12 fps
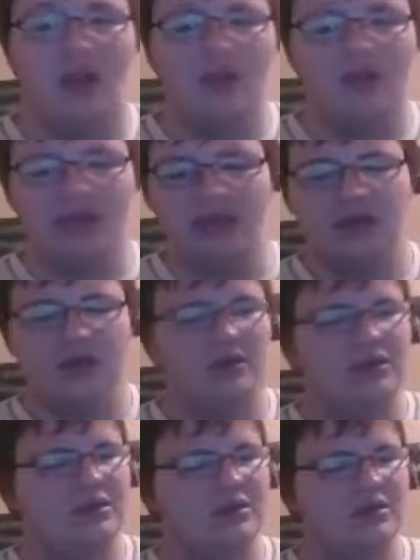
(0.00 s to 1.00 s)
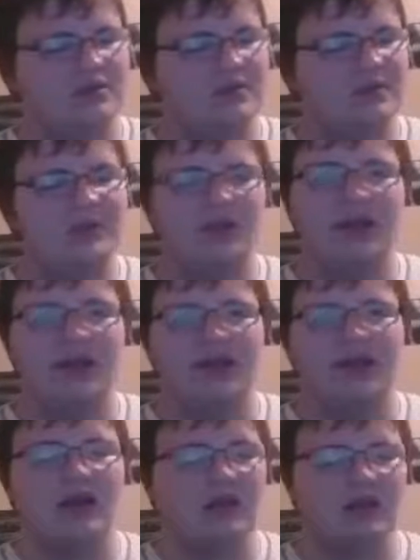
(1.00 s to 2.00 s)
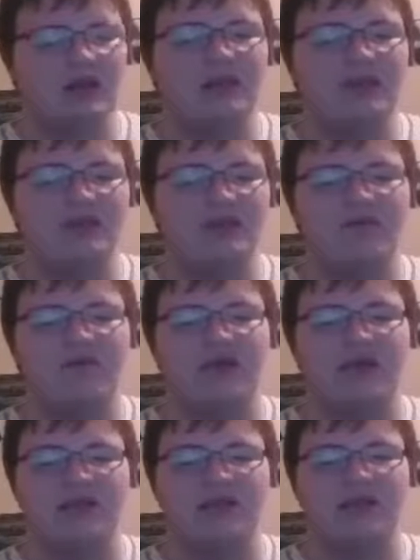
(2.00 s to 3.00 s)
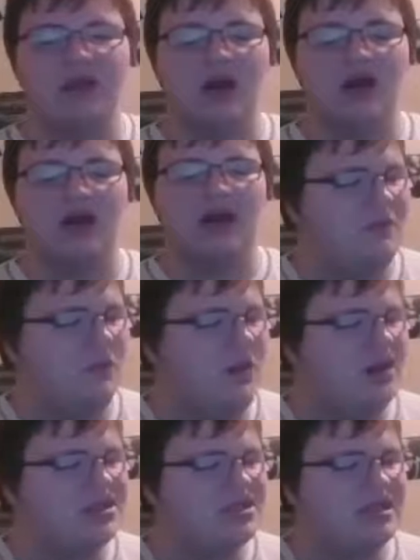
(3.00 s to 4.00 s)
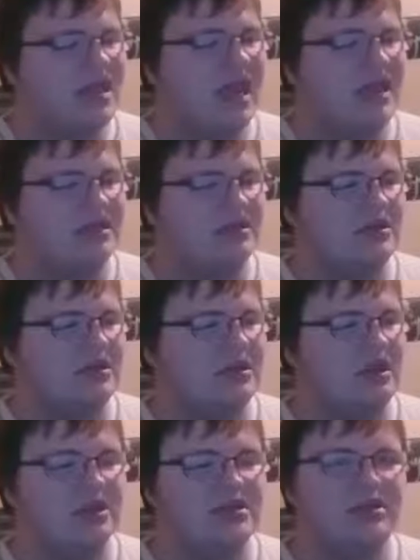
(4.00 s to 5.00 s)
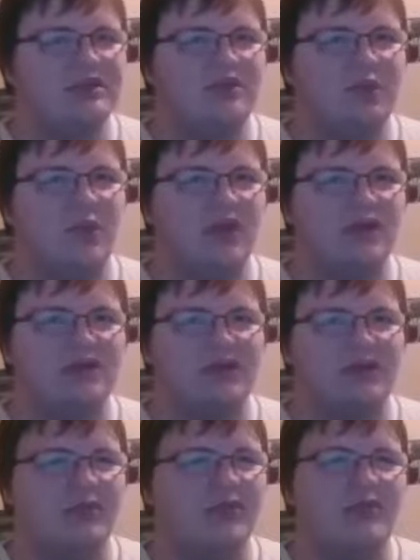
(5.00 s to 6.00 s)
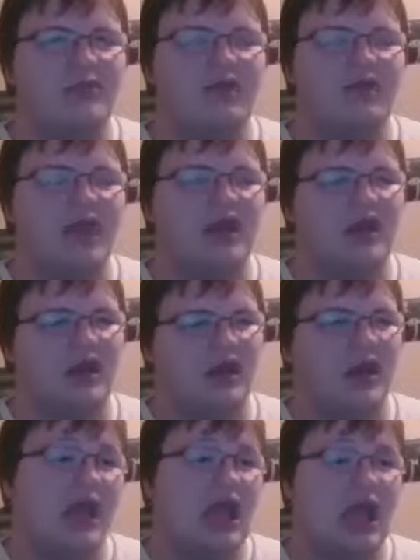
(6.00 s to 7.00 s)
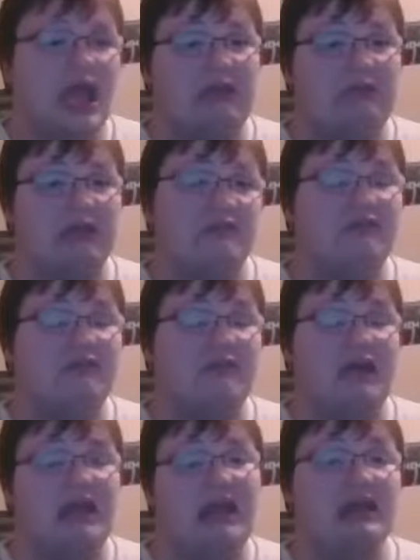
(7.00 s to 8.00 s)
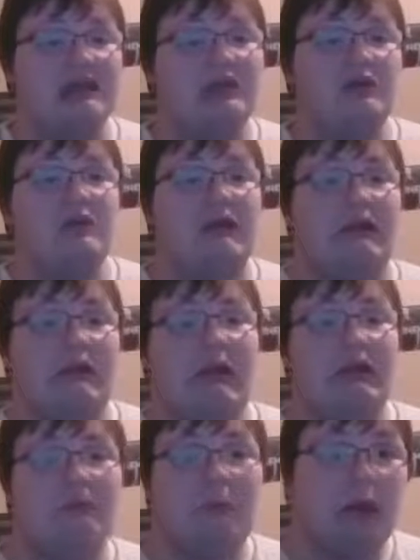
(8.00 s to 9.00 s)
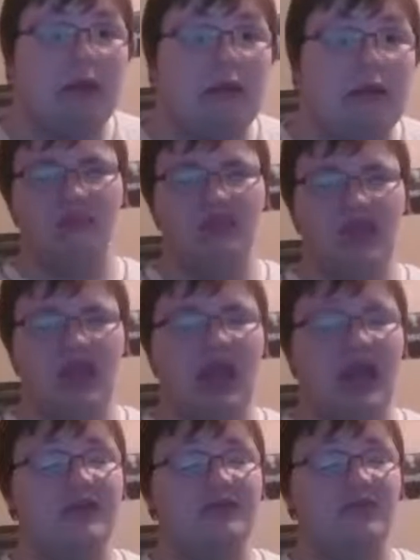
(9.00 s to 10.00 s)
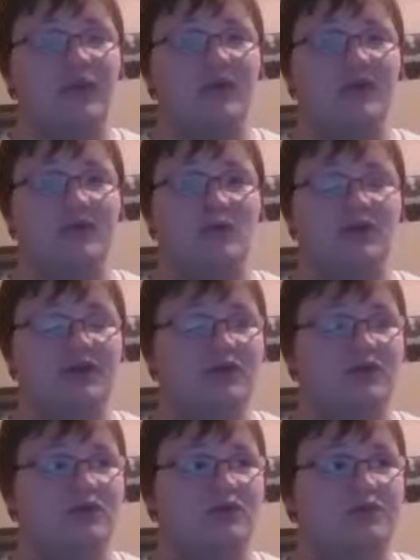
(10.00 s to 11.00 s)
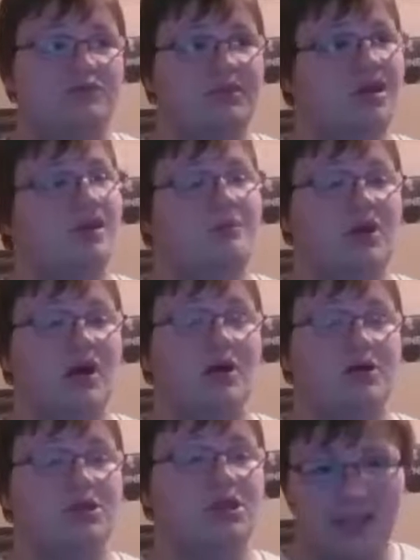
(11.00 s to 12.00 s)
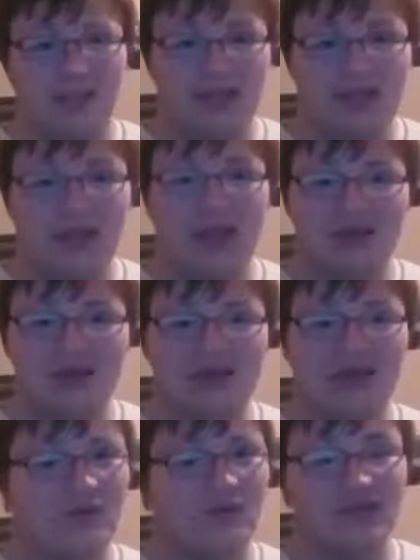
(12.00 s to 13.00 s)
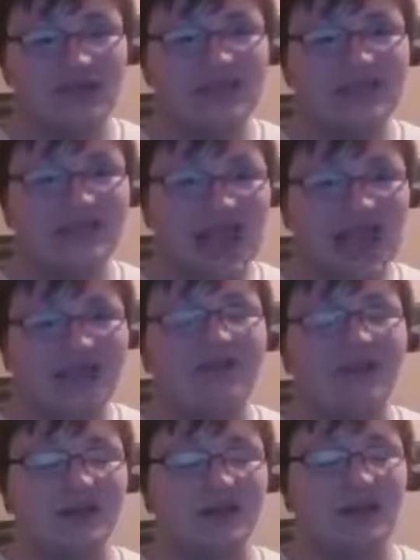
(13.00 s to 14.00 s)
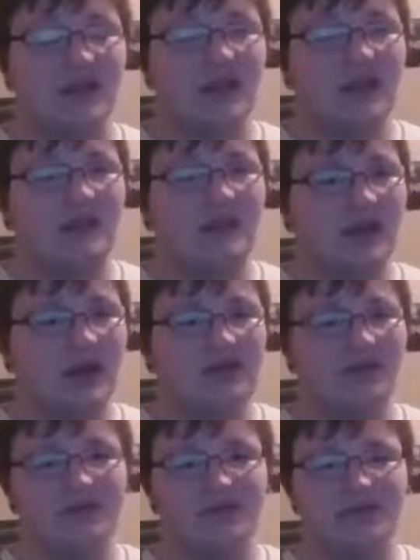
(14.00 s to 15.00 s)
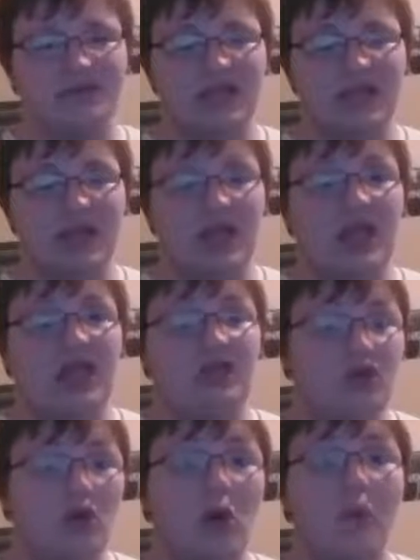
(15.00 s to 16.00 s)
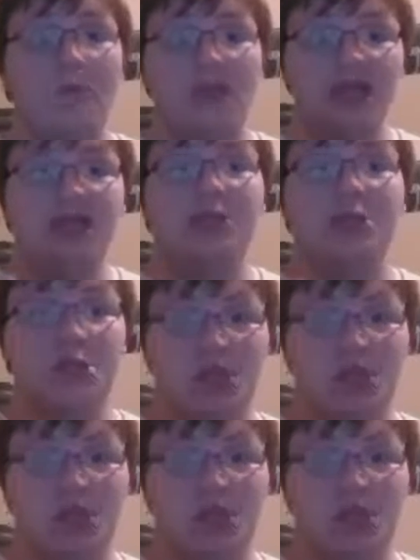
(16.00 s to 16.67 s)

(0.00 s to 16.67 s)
I mean, people like that can be so fucking snotty. The way she acted, you know, she's one of those type of people that, I don't give a fuck. I can do whatever I want. But yeah, I'd force her to pick up dog shit. But yeah, the dude went savage. Popped up and said, if you don't pick this